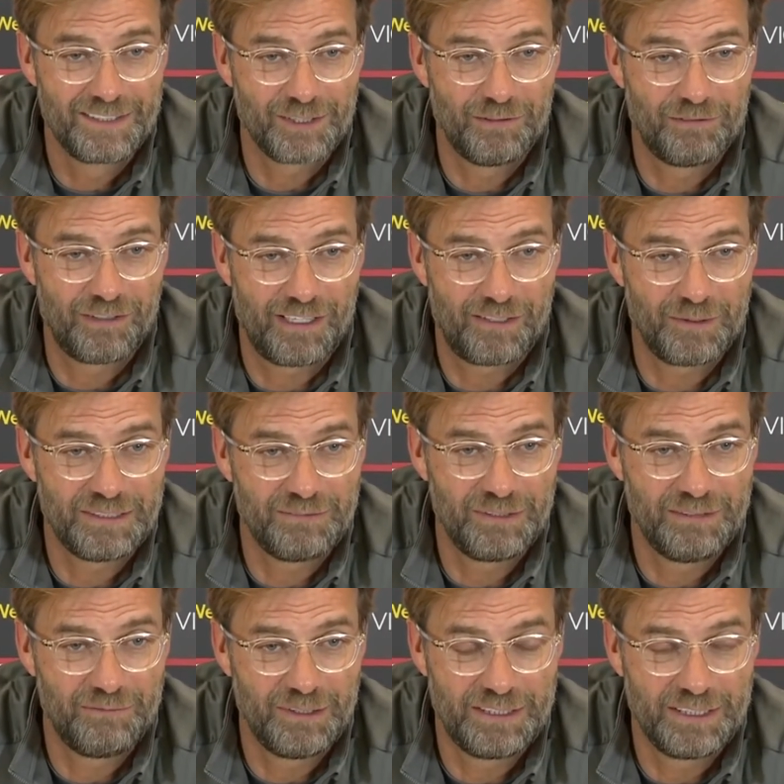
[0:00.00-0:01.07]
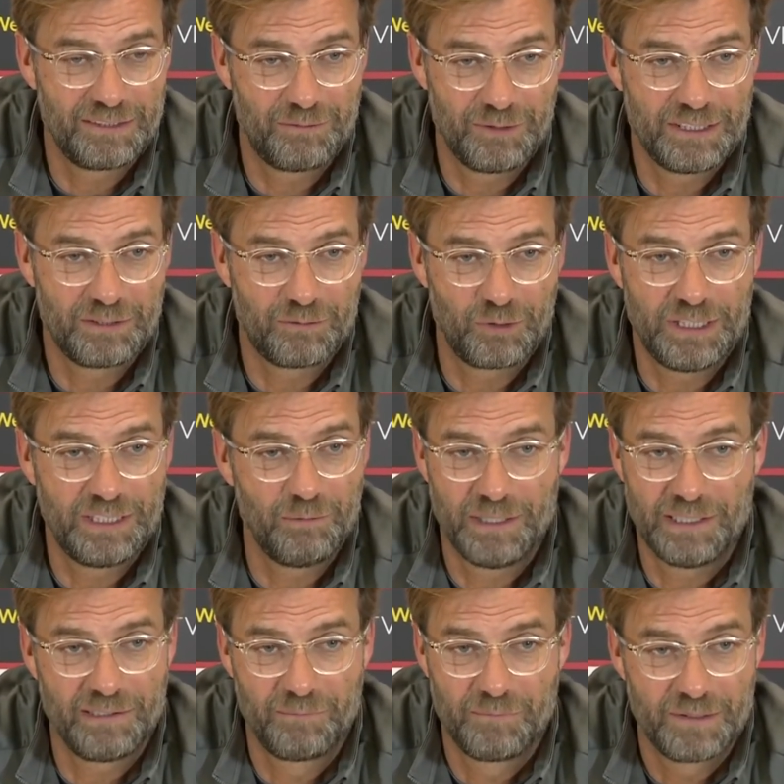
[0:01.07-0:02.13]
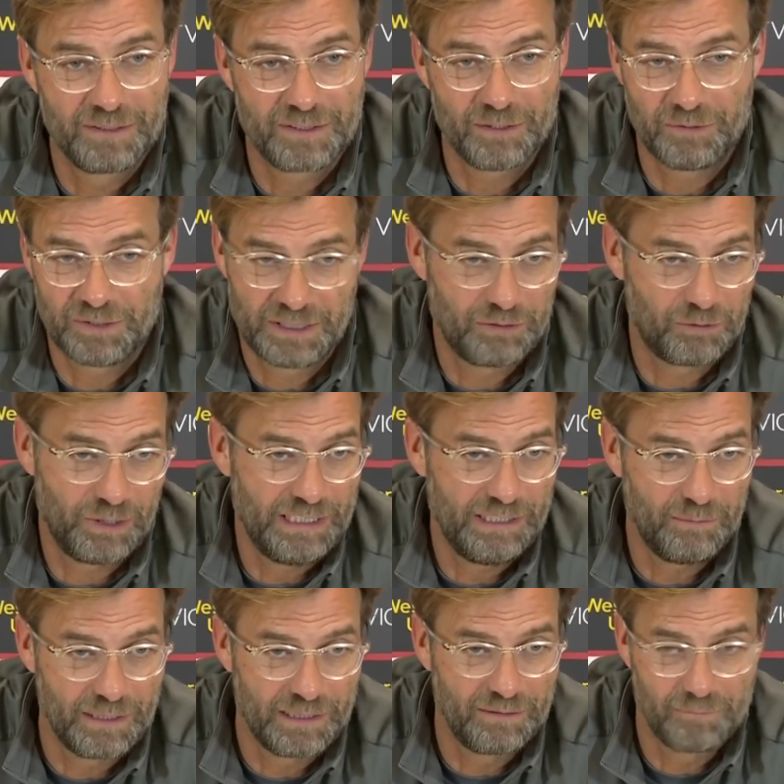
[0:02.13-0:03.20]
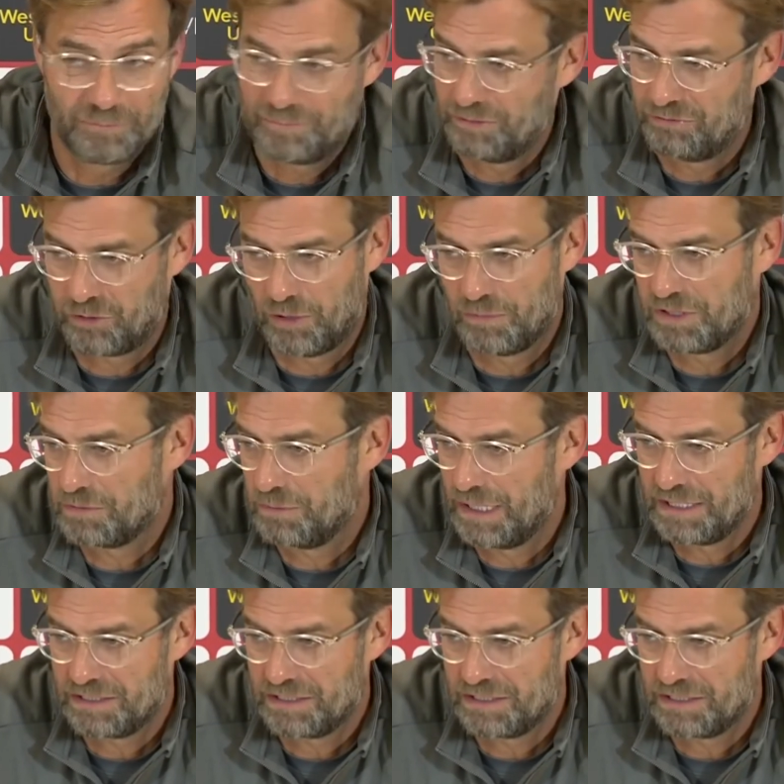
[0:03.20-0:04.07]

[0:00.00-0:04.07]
and so far we, we, we, did we did really well. So we did really well, performance